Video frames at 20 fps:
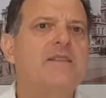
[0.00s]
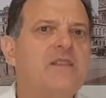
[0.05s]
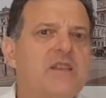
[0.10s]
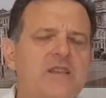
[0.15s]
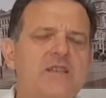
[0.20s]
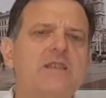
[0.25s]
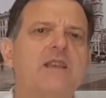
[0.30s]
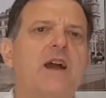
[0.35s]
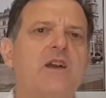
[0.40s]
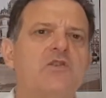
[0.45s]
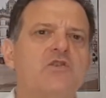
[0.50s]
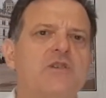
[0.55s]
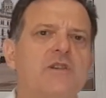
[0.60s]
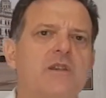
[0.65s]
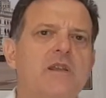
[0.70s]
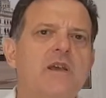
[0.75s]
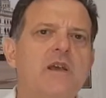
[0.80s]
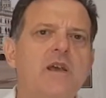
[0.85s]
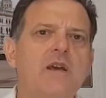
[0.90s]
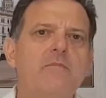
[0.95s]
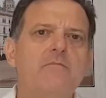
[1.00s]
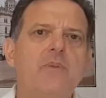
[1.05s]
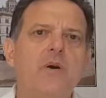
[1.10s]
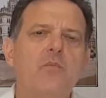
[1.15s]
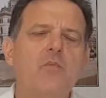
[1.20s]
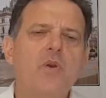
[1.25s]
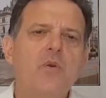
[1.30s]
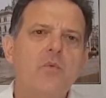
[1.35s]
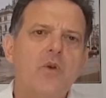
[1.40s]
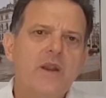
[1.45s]
discussion,
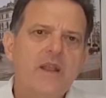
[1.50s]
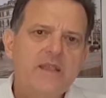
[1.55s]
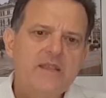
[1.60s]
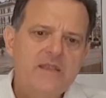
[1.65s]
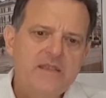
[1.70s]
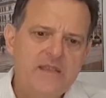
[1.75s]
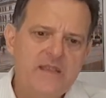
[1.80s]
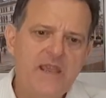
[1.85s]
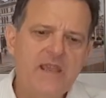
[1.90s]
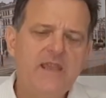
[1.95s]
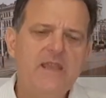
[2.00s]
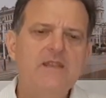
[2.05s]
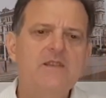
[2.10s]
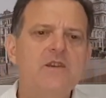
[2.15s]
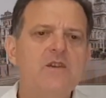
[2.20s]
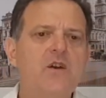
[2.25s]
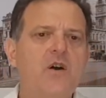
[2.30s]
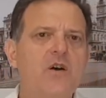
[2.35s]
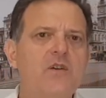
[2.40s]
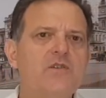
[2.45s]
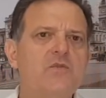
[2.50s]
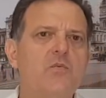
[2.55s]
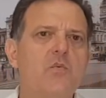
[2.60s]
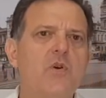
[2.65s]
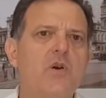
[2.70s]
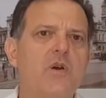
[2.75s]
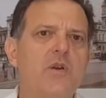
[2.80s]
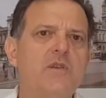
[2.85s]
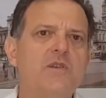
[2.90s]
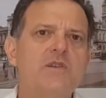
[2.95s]
but we want to dig into God's
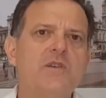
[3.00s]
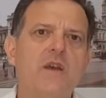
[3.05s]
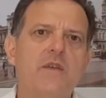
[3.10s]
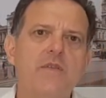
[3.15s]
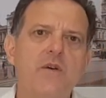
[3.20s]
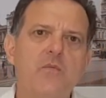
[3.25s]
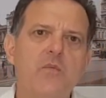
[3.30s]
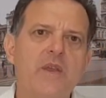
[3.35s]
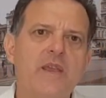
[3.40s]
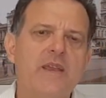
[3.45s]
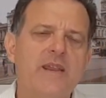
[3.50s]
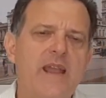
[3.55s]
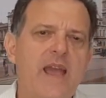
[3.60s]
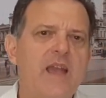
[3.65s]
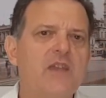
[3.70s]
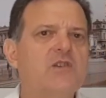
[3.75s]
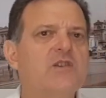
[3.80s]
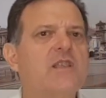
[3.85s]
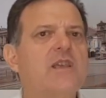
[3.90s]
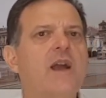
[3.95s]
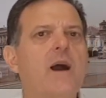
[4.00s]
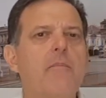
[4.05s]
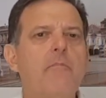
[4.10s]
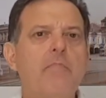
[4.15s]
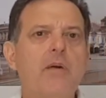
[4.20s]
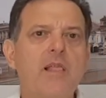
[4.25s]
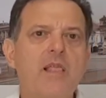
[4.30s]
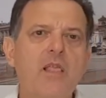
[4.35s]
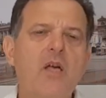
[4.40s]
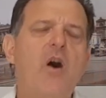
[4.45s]
Word so that we can actually
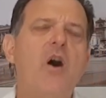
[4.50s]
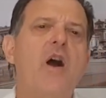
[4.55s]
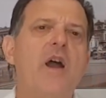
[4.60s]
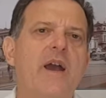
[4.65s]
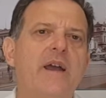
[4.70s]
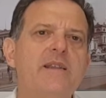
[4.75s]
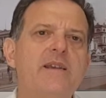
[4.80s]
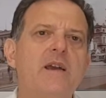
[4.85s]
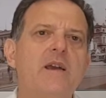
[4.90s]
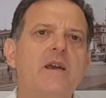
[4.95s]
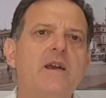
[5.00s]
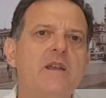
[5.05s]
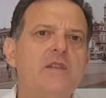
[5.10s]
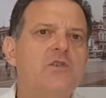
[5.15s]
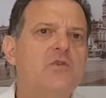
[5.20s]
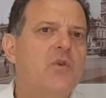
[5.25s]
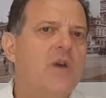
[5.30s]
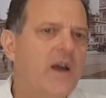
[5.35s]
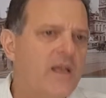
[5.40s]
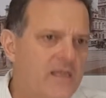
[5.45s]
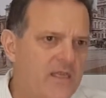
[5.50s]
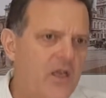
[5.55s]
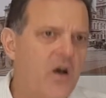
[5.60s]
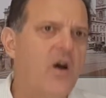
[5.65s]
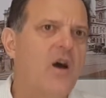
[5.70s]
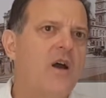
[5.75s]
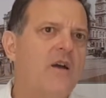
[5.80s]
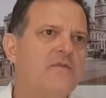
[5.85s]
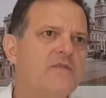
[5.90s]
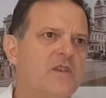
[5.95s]
apply it to our
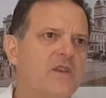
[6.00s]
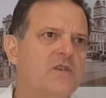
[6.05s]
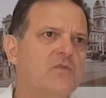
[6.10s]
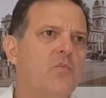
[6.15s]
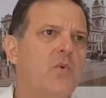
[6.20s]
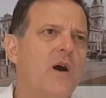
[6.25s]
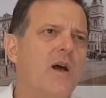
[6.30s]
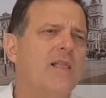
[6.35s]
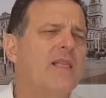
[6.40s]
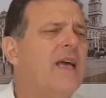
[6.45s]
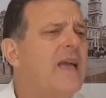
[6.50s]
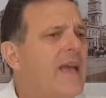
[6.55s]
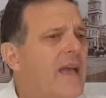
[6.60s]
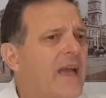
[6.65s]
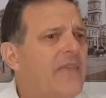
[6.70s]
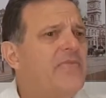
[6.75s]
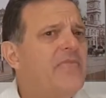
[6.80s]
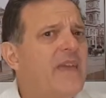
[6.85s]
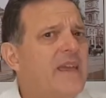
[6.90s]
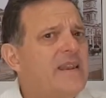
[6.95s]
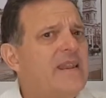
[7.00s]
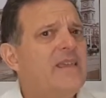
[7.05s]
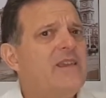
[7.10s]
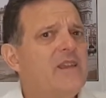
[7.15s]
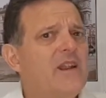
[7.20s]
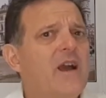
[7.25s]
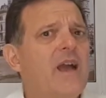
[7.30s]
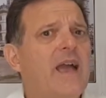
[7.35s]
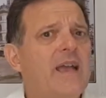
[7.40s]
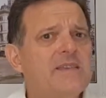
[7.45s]
lives as well. And then,
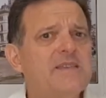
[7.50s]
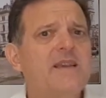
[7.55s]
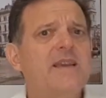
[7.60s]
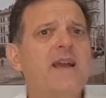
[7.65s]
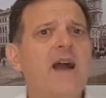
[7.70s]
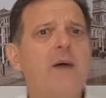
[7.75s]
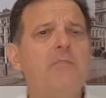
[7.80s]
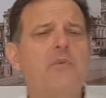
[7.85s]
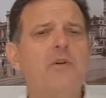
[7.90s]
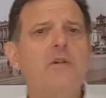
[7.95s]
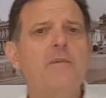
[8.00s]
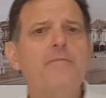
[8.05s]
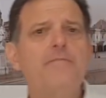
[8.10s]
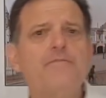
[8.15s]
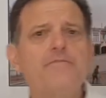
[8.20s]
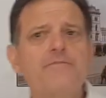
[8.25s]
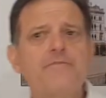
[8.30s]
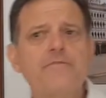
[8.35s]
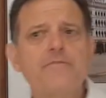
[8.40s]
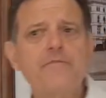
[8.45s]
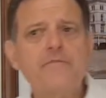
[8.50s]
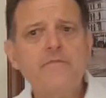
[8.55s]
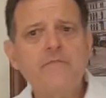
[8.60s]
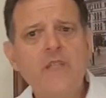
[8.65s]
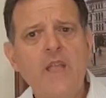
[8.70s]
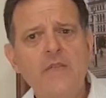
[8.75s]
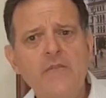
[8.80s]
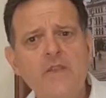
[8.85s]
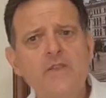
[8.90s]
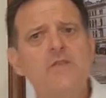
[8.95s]
you know, as a couple,
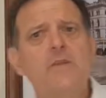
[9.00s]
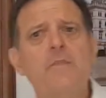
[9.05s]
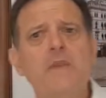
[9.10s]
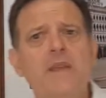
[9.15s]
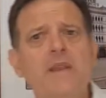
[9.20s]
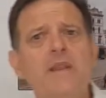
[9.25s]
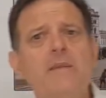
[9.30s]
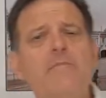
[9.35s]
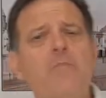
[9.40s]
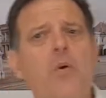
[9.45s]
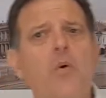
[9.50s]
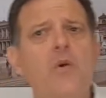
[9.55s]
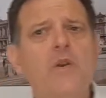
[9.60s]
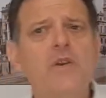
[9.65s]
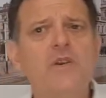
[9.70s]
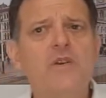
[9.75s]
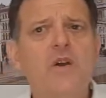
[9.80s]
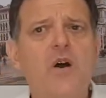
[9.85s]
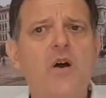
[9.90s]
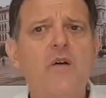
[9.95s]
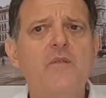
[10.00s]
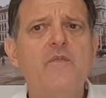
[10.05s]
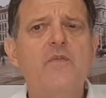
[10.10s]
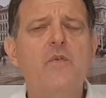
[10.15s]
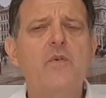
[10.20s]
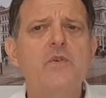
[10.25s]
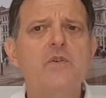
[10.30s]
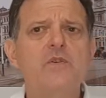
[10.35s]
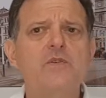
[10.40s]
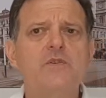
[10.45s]
this will be an important time
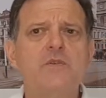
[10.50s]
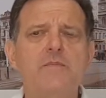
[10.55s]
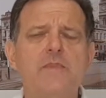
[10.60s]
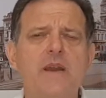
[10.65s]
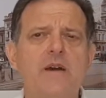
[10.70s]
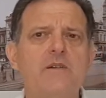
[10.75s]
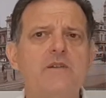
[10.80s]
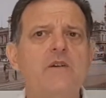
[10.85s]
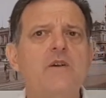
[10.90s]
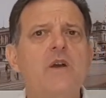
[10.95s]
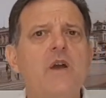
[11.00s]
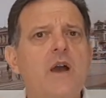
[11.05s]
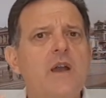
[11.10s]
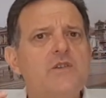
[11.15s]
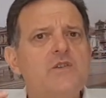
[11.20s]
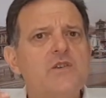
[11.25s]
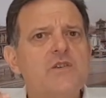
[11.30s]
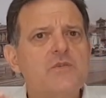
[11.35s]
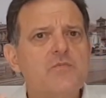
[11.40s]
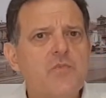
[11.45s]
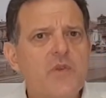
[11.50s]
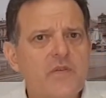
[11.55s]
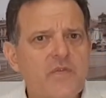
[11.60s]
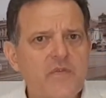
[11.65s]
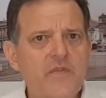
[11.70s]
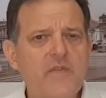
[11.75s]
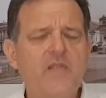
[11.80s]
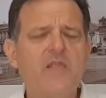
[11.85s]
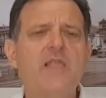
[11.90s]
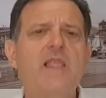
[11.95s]
for you to be able to just
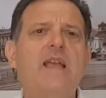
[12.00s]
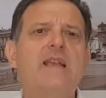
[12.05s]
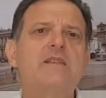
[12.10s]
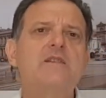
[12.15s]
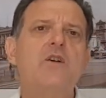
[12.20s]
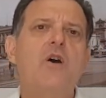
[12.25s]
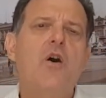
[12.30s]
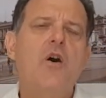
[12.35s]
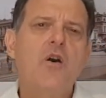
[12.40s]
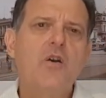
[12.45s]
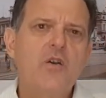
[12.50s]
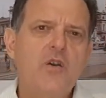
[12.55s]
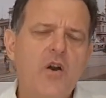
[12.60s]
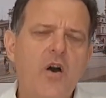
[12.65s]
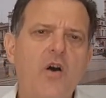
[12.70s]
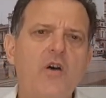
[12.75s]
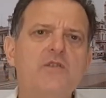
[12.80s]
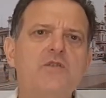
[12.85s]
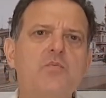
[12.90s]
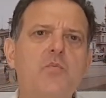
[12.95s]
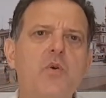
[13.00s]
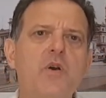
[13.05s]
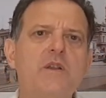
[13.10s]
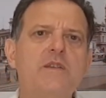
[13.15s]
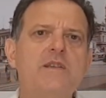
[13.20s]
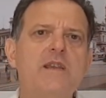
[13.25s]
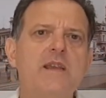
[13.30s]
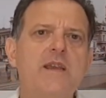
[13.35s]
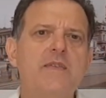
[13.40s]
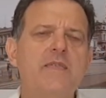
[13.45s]
reflect on God's Word
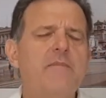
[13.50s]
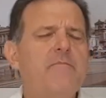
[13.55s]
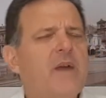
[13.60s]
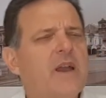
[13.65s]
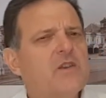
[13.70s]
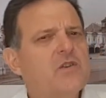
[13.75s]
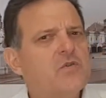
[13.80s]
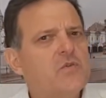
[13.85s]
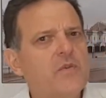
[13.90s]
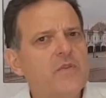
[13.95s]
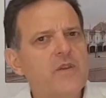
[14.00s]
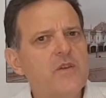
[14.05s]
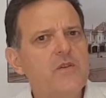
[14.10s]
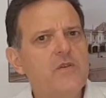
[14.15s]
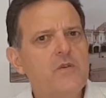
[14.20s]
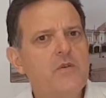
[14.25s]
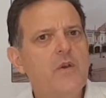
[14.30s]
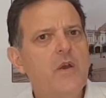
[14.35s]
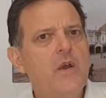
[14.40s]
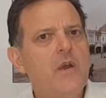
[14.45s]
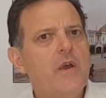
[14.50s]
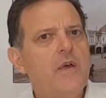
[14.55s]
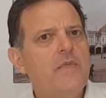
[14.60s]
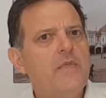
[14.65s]
together. Make sure that you